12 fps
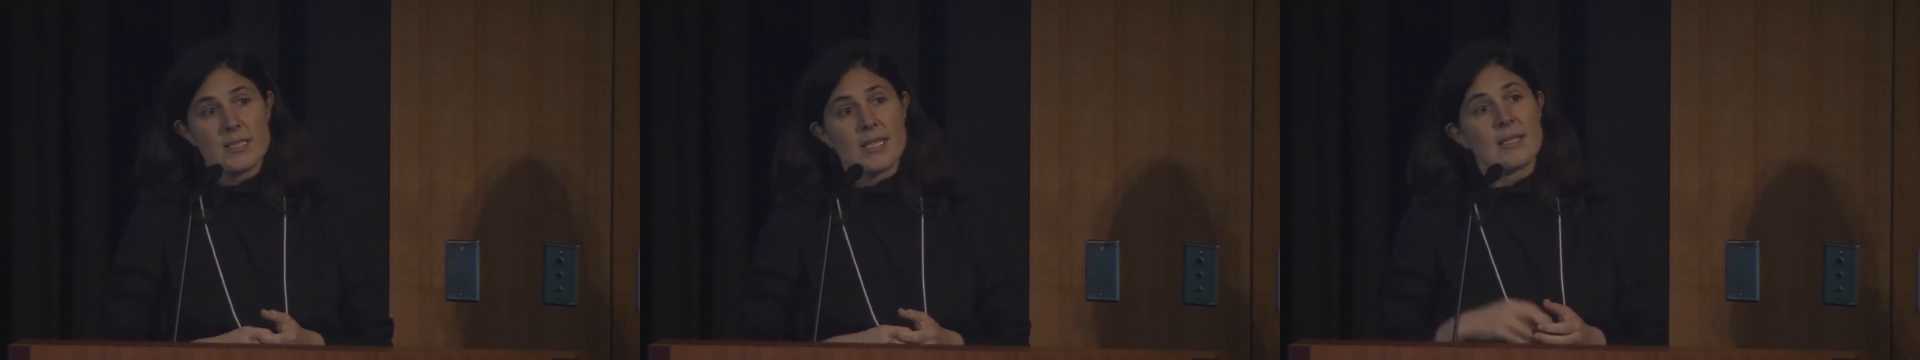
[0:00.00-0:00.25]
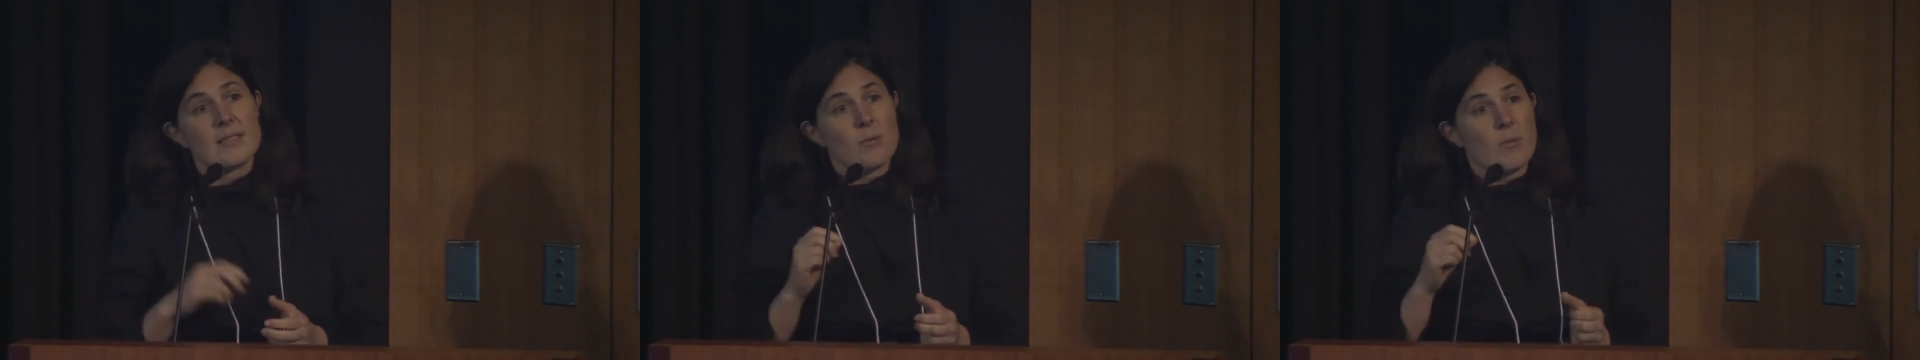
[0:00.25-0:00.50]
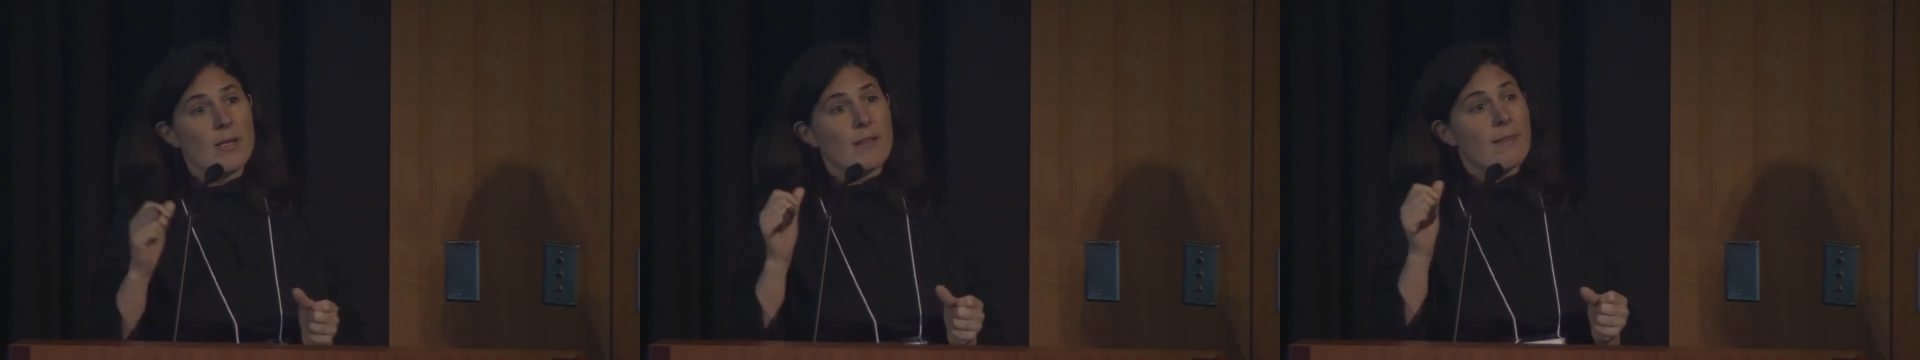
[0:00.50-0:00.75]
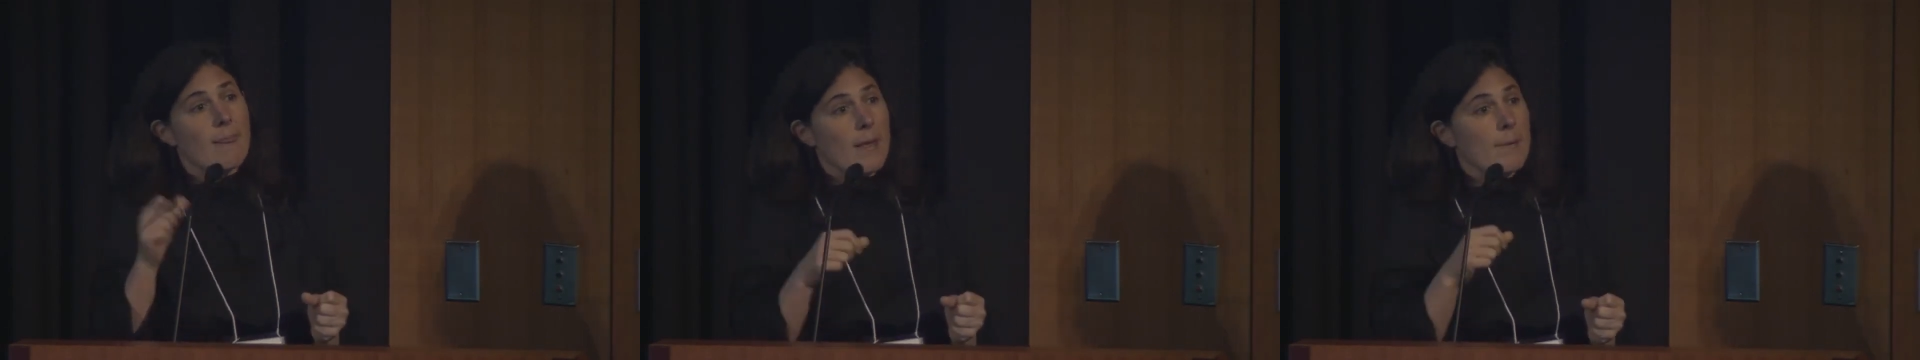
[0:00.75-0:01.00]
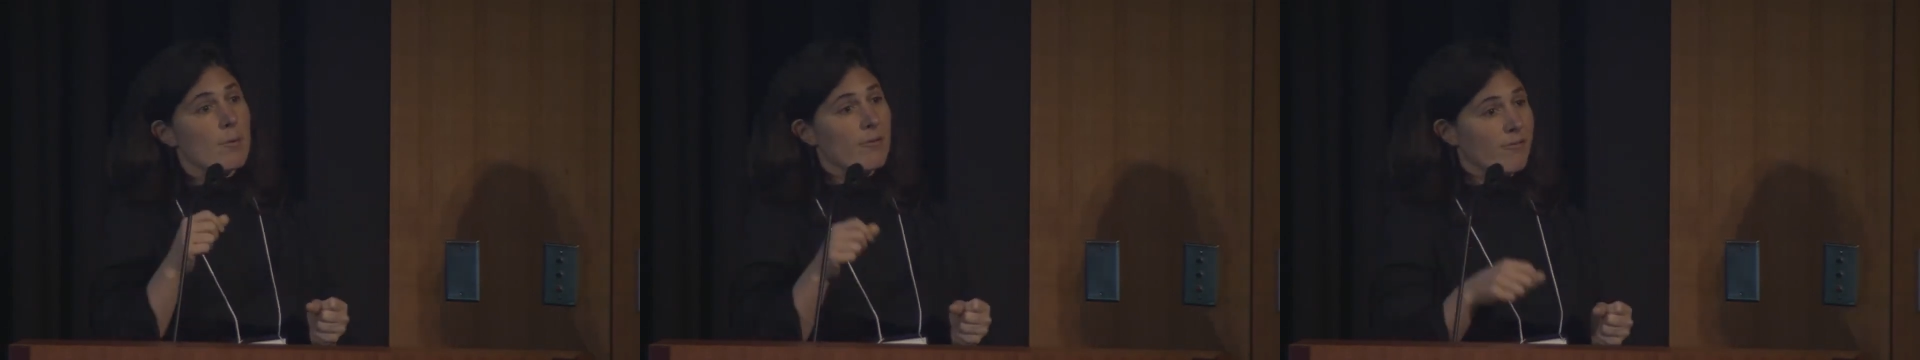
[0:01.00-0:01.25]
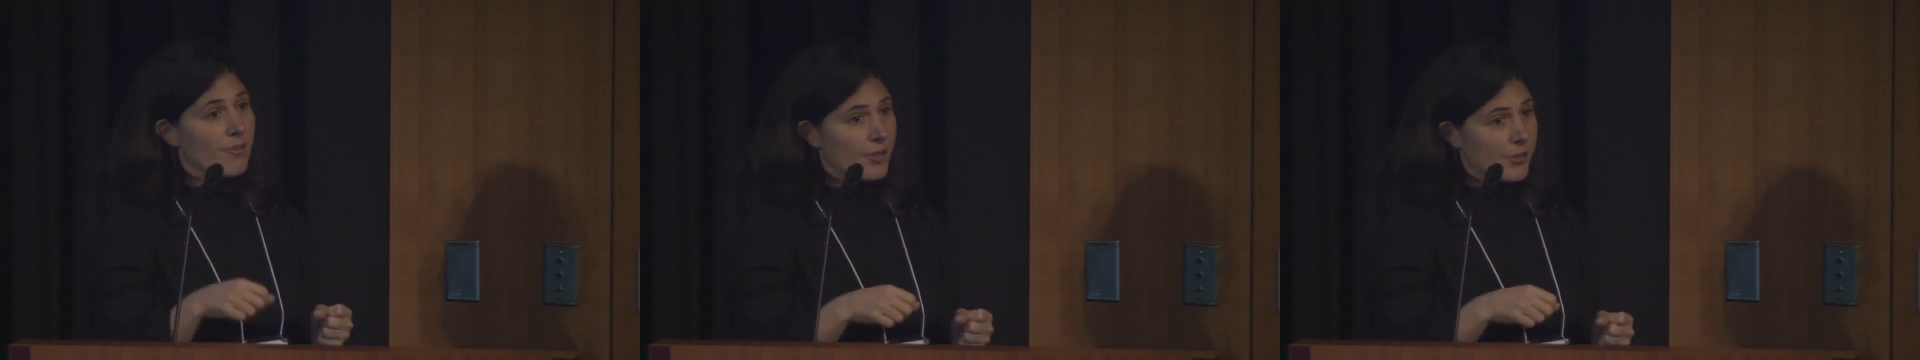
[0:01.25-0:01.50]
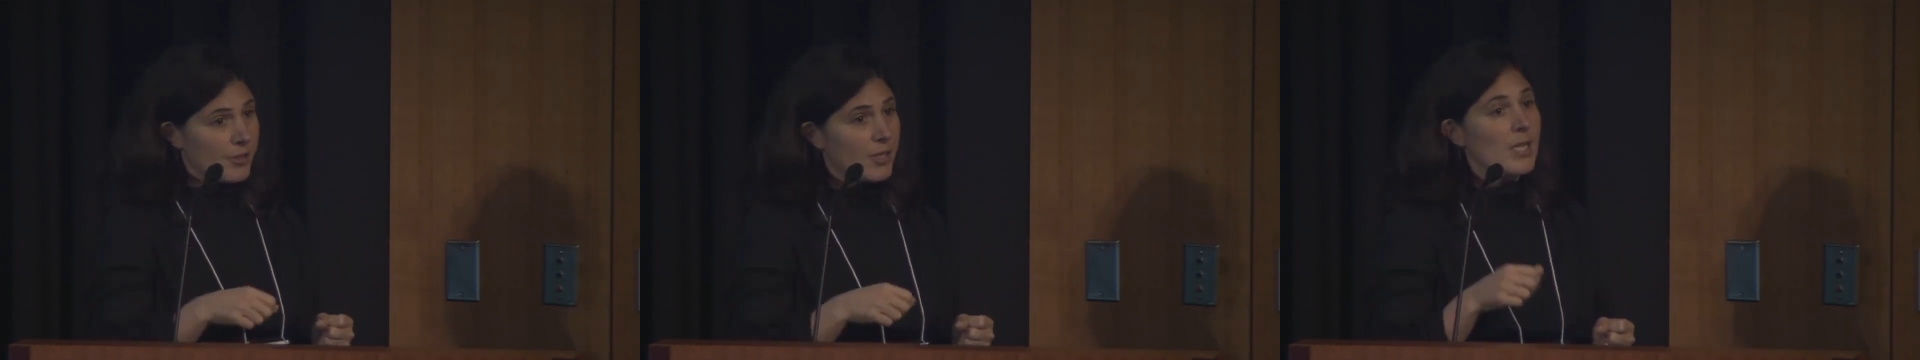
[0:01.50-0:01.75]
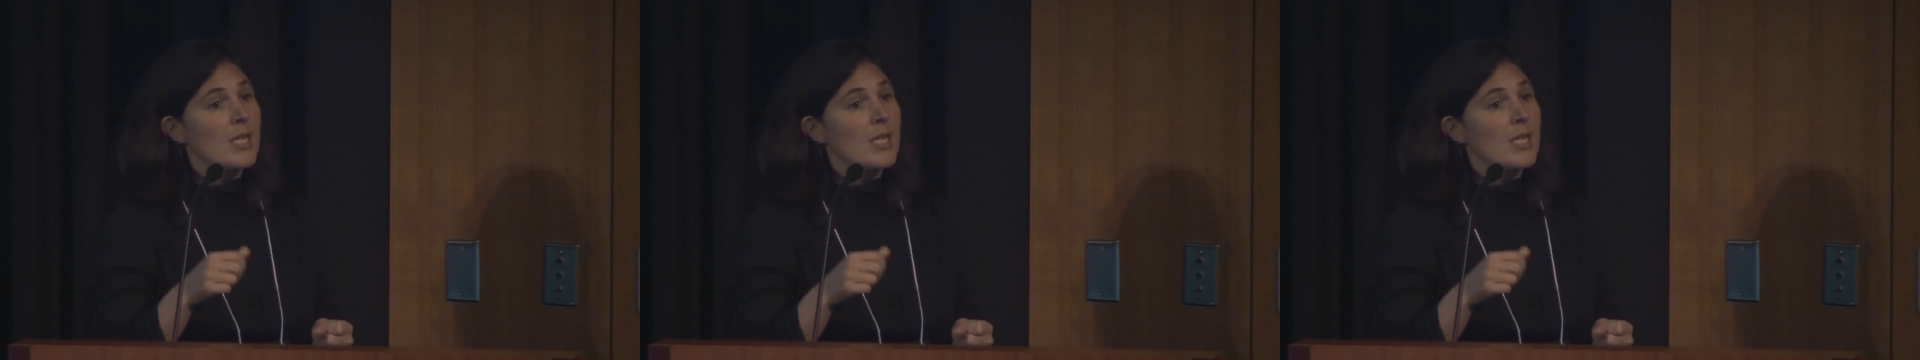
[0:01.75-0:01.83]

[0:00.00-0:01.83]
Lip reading: as the way that they preferred